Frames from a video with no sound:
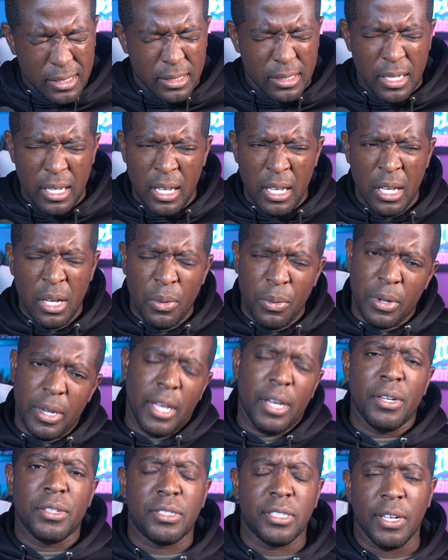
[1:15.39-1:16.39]
And with
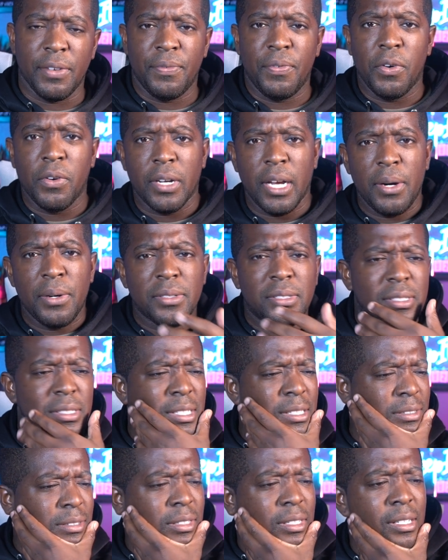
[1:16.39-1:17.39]
LJ Fort, I was
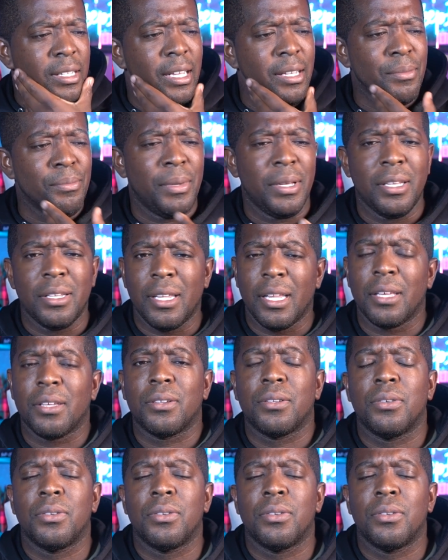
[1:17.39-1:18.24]
initially like, man, like,